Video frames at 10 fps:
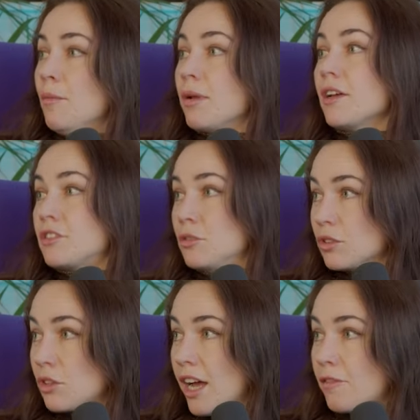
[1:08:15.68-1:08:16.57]
plus, you
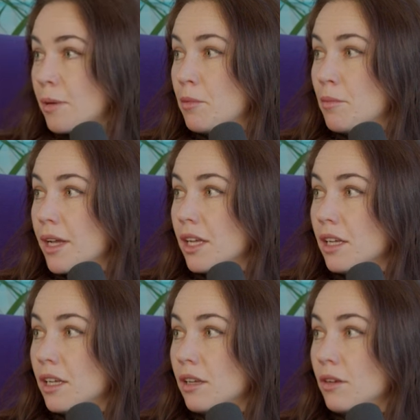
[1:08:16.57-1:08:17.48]
also have people
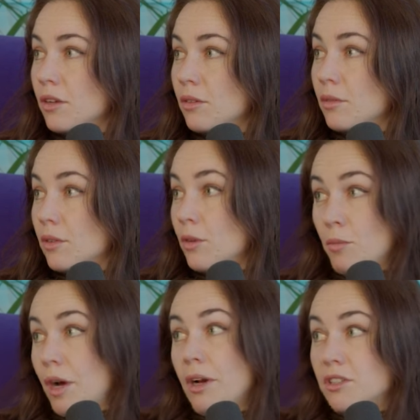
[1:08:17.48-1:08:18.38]
making
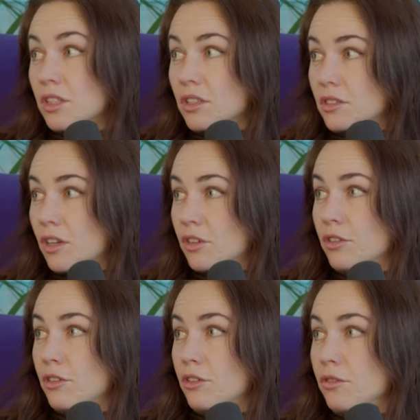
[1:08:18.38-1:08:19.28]
raising the concern
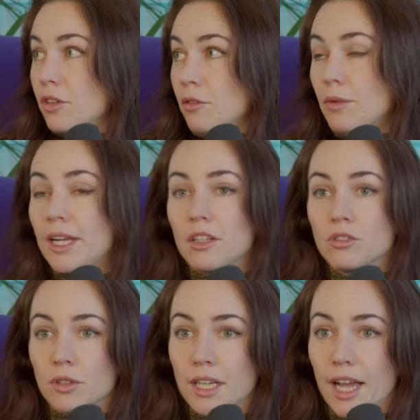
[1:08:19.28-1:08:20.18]
of like
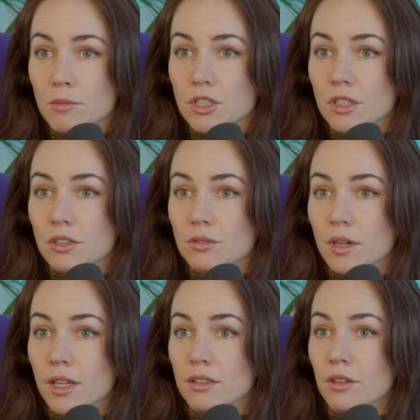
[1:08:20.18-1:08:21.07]
regulatory capture,
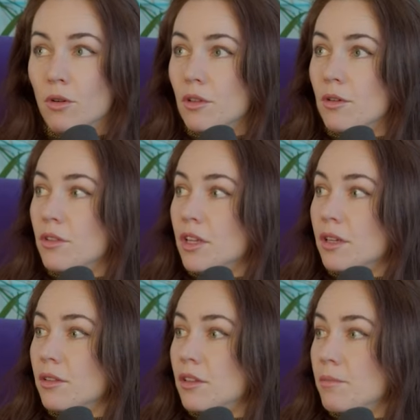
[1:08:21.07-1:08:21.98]
right? Or the
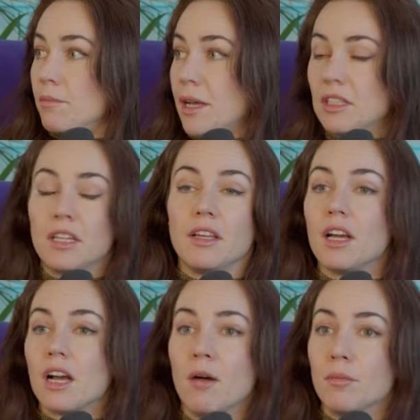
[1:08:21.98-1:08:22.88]
the the basically the
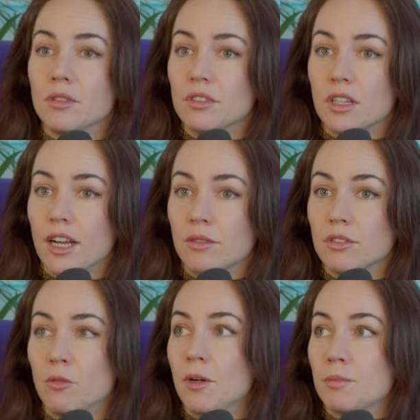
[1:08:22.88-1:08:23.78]
incumbents are going to have
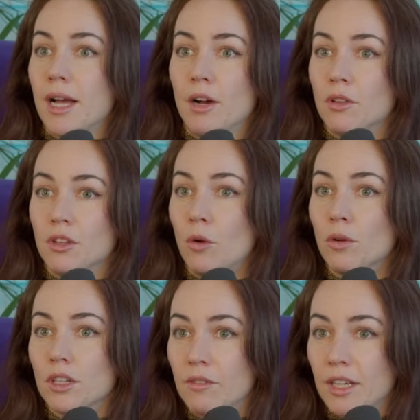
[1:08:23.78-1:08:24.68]
so much power that no
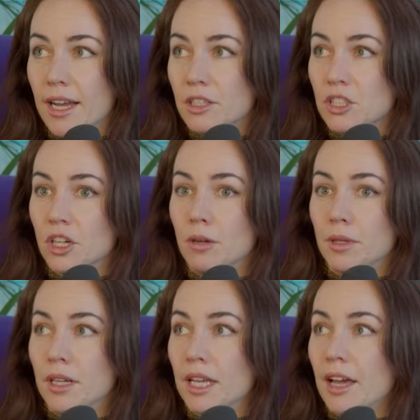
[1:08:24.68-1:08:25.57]
one could ever catch up.
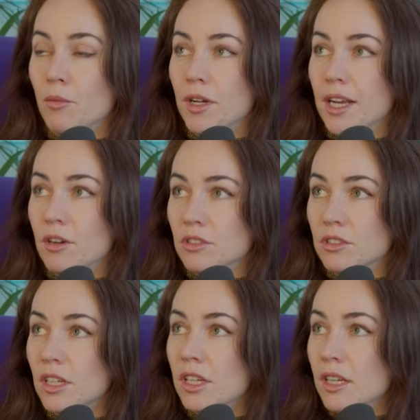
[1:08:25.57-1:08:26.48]
And again, we're now
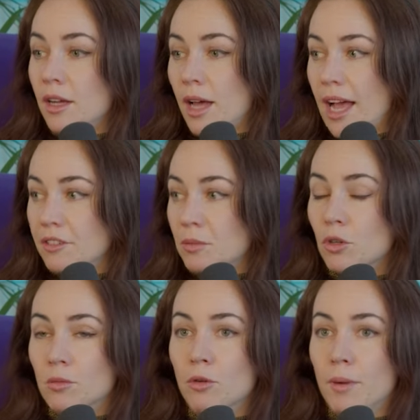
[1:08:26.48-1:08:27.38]
just handing
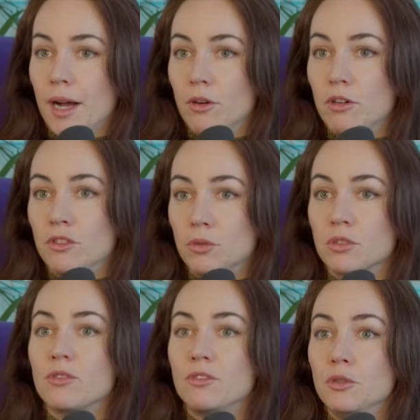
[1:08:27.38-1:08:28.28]
more and more power over to a
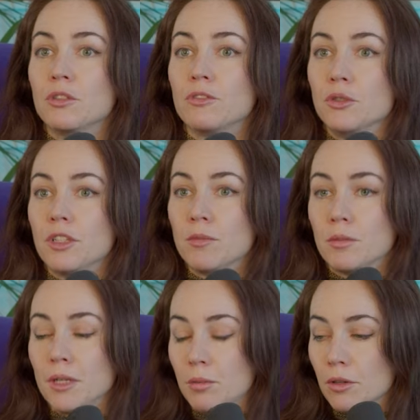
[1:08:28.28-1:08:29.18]
fewer and fewer number
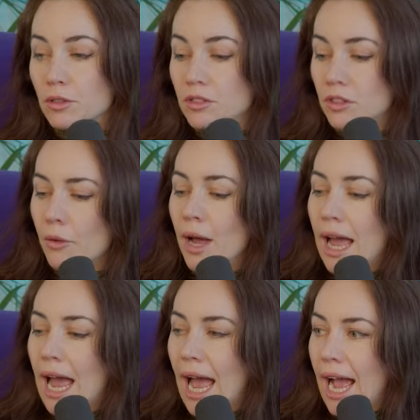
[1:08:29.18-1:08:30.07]
of people. So,
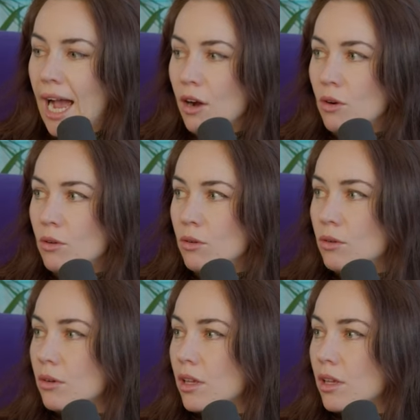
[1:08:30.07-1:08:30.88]
how